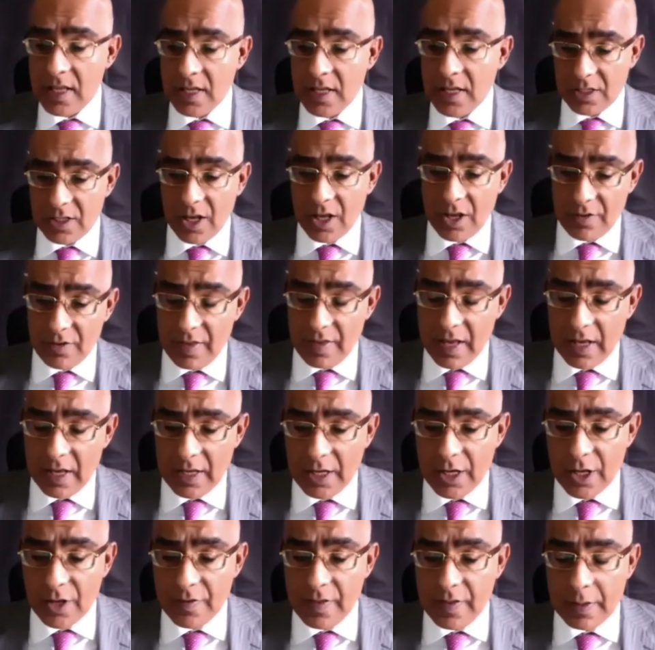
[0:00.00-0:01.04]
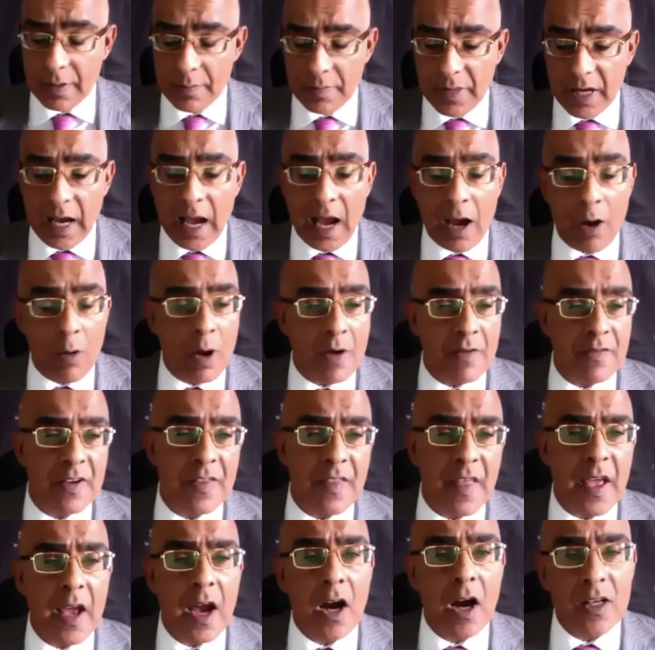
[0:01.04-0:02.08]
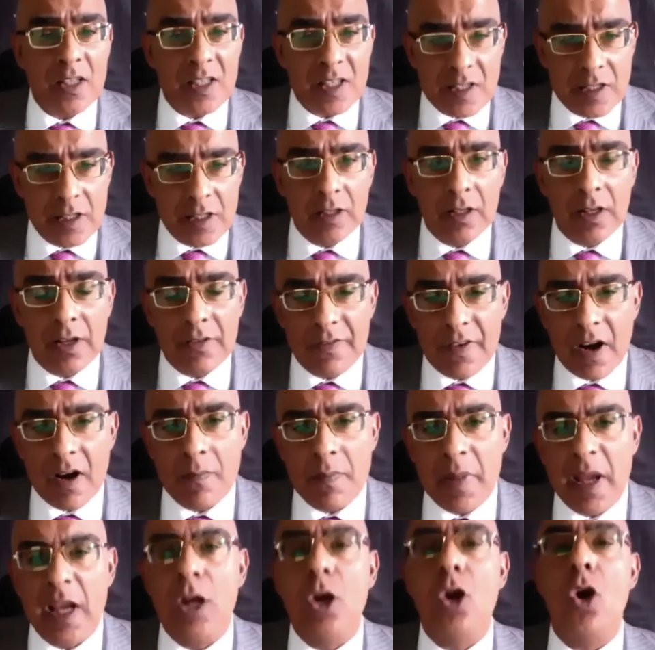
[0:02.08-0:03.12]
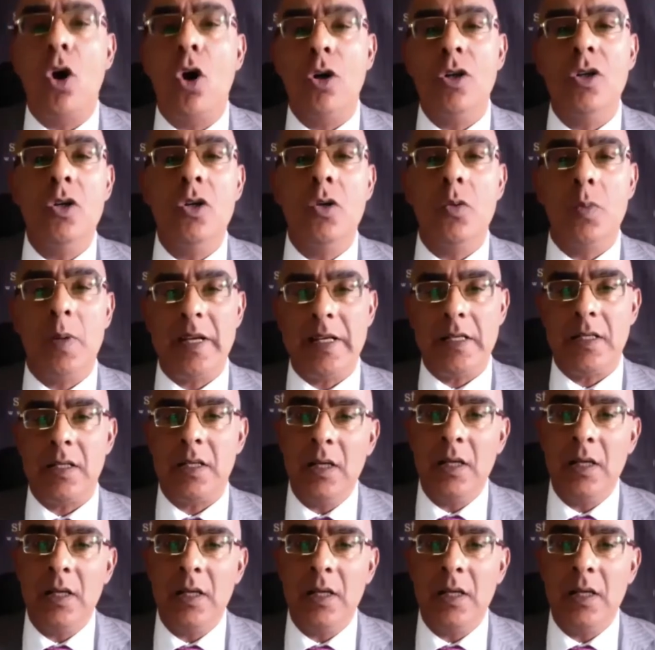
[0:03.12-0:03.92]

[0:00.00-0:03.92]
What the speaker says: So, but however, they are still a very big conduit